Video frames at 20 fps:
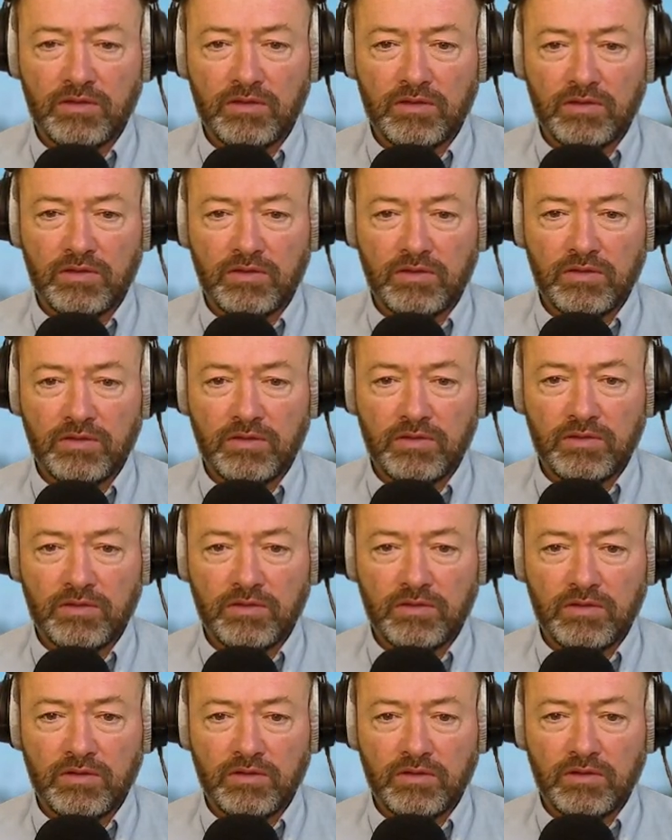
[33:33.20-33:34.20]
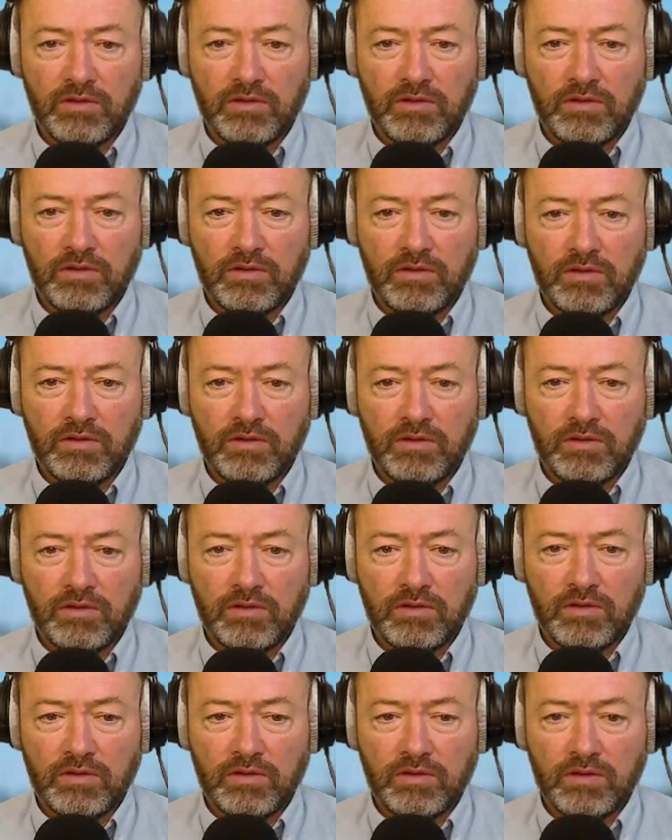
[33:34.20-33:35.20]

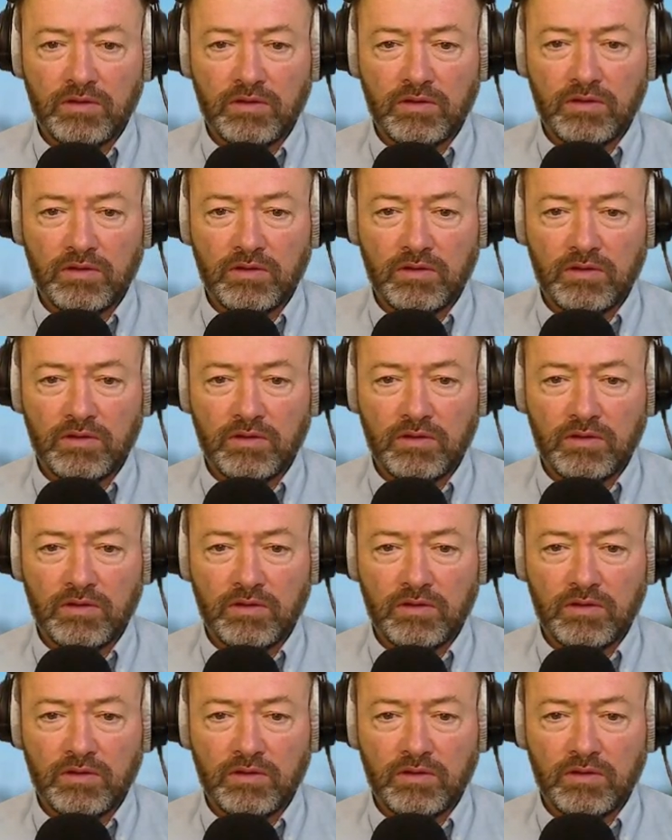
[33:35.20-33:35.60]
No words are spoken by the person on screen.